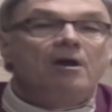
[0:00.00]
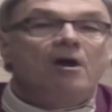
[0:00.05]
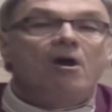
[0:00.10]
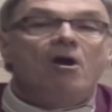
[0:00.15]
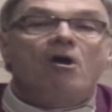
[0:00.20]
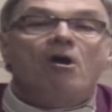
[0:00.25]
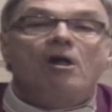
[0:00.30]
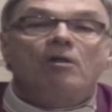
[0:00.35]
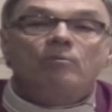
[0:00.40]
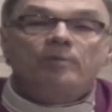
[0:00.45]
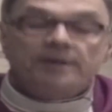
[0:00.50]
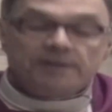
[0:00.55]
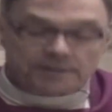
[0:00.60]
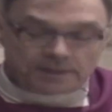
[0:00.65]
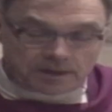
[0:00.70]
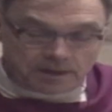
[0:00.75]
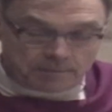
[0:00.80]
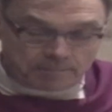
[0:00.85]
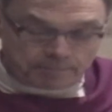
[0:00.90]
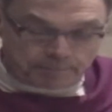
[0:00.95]
always
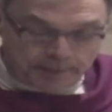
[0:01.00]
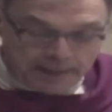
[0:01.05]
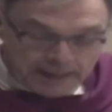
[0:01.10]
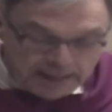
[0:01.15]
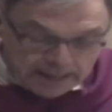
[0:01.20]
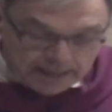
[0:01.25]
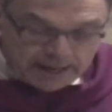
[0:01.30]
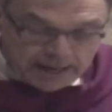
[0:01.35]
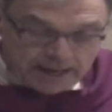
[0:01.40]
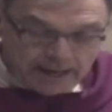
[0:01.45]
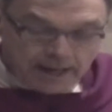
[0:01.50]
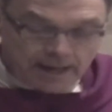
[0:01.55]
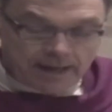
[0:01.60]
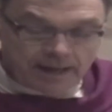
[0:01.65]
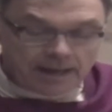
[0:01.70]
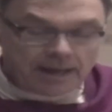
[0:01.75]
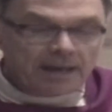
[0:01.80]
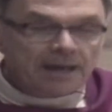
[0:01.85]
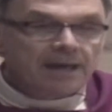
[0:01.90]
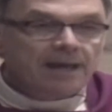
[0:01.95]
competing
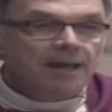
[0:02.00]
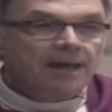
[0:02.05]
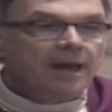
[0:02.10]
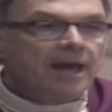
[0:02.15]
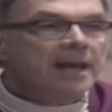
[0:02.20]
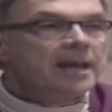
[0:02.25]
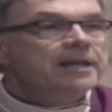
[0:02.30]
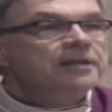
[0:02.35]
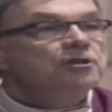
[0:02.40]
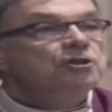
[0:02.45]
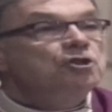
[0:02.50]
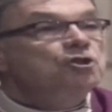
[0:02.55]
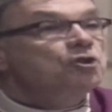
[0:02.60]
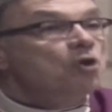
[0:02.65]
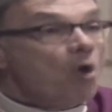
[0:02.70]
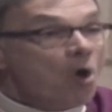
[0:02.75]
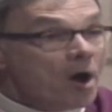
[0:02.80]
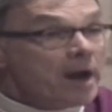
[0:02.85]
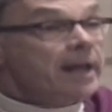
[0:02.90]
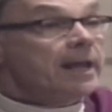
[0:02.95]
and
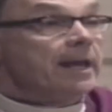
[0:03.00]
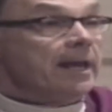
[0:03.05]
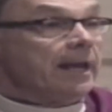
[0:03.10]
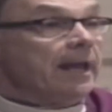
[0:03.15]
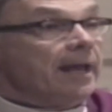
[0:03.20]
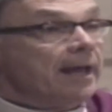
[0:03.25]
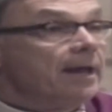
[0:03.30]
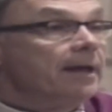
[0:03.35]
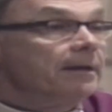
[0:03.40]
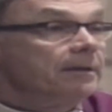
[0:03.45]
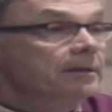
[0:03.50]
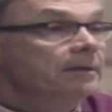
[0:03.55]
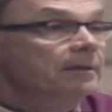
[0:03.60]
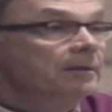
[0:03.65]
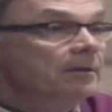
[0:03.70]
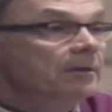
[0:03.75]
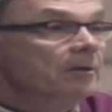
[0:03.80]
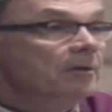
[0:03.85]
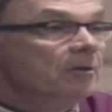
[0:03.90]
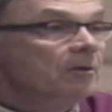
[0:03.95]
enjoying it
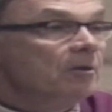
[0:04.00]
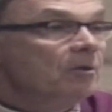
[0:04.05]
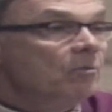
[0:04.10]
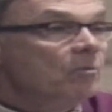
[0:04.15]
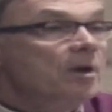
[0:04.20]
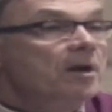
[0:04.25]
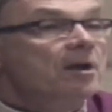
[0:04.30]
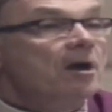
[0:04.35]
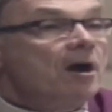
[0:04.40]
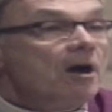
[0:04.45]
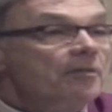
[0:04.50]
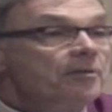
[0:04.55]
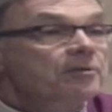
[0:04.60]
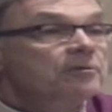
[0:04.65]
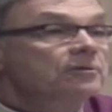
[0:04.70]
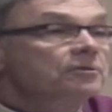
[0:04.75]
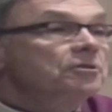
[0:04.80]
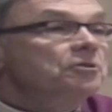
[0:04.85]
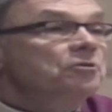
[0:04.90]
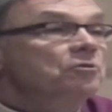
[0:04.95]
when
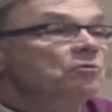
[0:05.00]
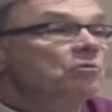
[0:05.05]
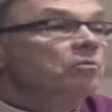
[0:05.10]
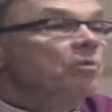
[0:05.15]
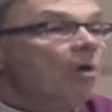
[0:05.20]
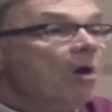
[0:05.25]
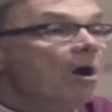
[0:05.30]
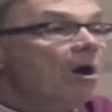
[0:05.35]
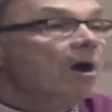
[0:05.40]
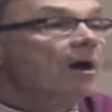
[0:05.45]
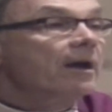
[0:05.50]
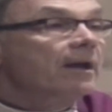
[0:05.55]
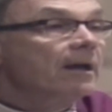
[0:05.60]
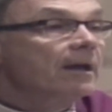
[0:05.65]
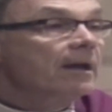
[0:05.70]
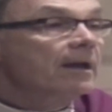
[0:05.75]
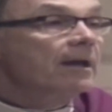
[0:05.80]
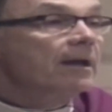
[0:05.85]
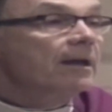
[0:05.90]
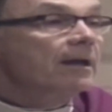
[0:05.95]
others do wrong
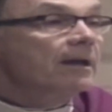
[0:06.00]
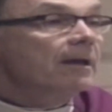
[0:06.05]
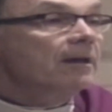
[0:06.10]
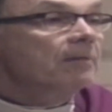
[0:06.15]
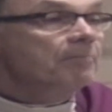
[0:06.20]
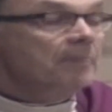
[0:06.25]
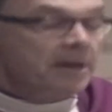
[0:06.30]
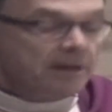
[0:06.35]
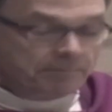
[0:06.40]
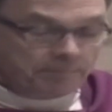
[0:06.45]
and make